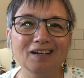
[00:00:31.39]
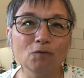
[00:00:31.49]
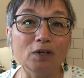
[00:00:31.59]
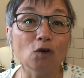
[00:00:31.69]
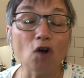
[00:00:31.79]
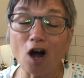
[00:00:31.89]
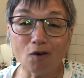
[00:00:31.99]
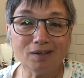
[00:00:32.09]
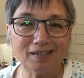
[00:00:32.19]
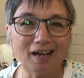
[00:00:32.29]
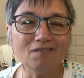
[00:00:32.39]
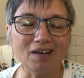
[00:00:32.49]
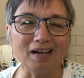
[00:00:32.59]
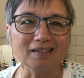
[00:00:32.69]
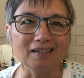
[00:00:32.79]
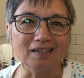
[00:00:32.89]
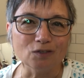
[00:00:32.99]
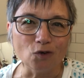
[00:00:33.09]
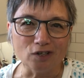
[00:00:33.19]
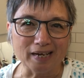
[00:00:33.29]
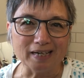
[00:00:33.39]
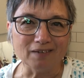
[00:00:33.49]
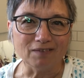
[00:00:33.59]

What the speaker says: we don't always have access to organic